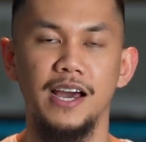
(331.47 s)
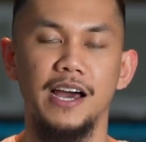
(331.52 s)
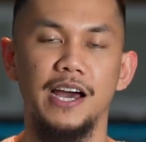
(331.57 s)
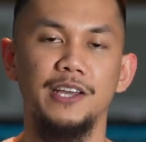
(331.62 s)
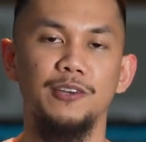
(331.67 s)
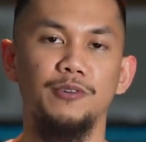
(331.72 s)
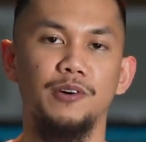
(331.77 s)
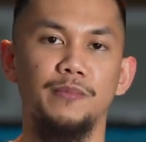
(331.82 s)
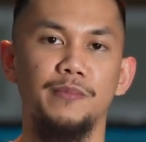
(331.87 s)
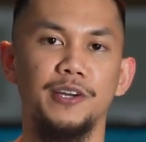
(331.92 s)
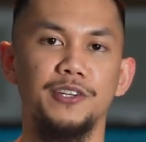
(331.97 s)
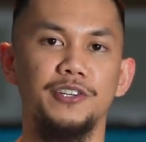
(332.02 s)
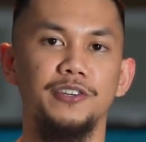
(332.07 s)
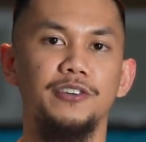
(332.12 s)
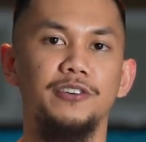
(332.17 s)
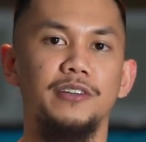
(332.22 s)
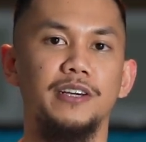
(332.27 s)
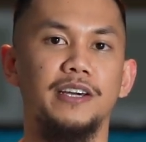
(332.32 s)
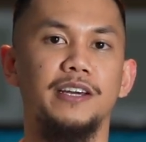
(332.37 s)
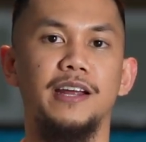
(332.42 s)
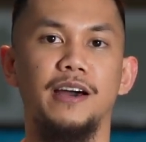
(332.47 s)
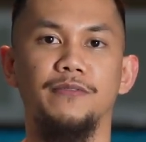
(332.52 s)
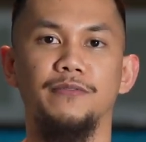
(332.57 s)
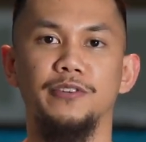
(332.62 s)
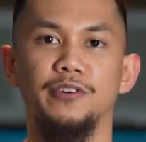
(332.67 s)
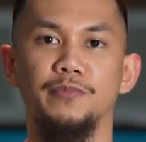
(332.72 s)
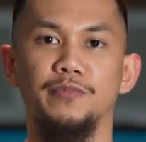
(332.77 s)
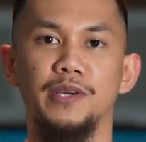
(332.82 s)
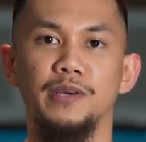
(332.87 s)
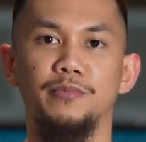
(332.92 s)
and you wanna make sure you're looking out
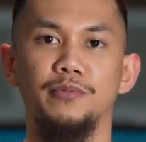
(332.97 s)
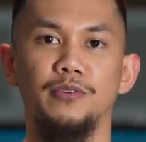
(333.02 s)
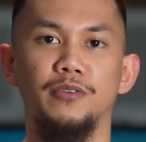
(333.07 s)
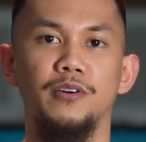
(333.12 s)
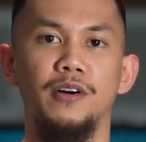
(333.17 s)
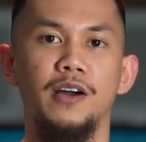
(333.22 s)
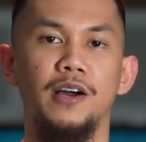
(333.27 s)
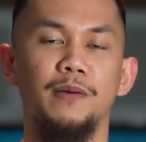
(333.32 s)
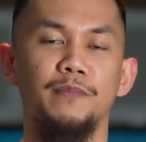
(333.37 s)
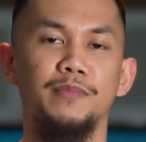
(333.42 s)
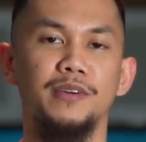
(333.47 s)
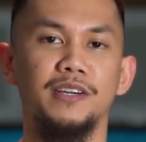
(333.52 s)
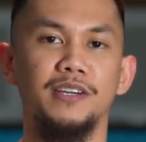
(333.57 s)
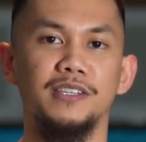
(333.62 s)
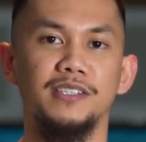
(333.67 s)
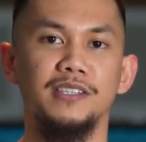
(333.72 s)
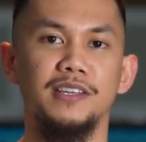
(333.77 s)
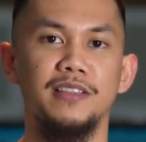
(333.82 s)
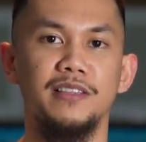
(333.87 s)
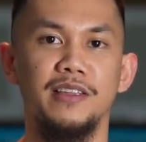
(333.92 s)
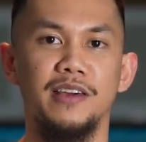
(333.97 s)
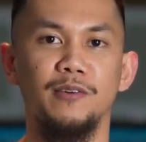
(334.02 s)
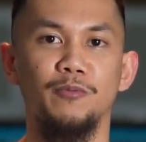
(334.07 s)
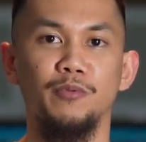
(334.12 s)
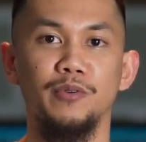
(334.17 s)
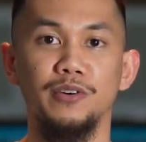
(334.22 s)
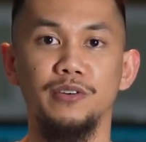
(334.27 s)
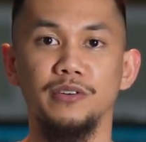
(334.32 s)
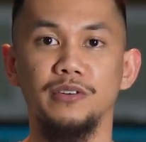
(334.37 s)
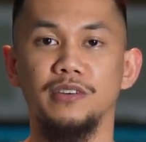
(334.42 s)
for your people, because they
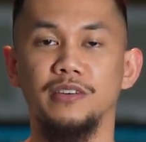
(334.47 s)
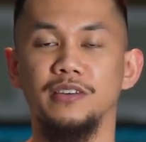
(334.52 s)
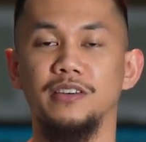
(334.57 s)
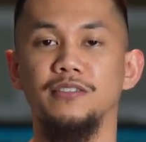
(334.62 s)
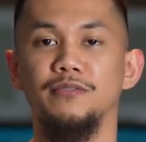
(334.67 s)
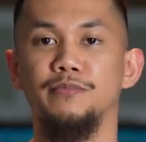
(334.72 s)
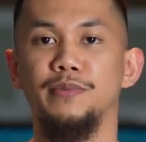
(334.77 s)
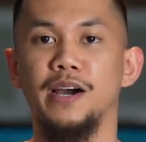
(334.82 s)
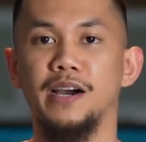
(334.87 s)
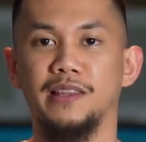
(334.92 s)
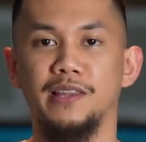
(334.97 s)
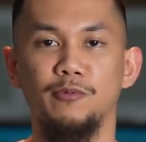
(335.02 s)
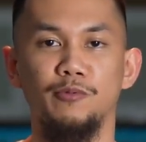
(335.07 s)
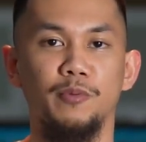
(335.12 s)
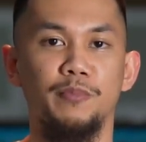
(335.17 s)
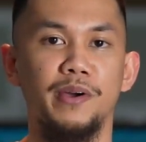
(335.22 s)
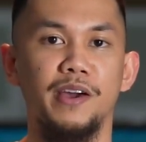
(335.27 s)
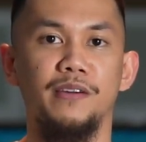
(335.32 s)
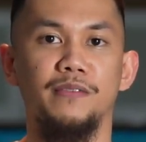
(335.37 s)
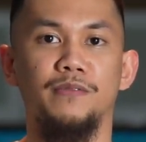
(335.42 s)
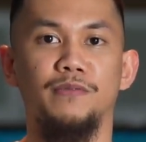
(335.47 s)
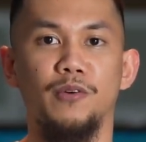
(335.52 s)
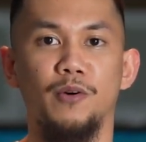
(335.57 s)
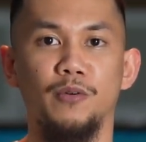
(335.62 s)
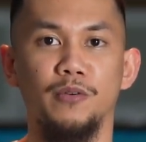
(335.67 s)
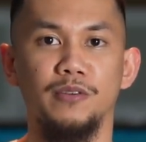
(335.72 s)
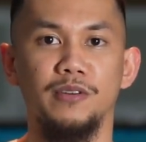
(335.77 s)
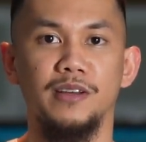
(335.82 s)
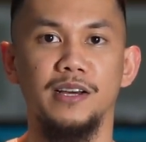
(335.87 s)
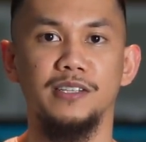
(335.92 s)
will give back, they will pay it
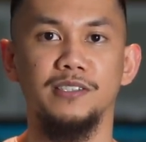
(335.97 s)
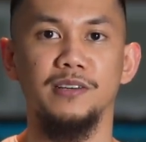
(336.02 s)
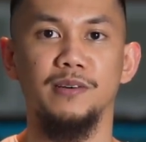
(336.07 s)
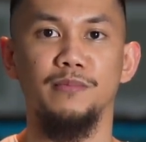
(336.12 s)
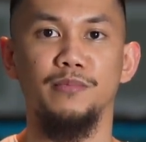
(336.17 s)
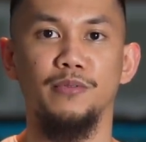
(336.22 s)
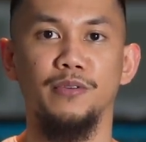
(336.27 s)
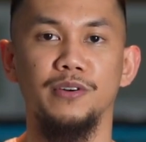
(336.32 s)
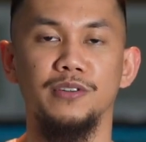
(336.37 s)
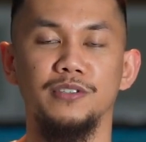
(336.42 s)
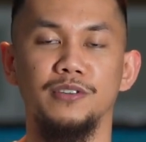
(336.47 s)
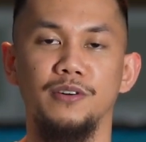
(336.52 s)
forward at some point.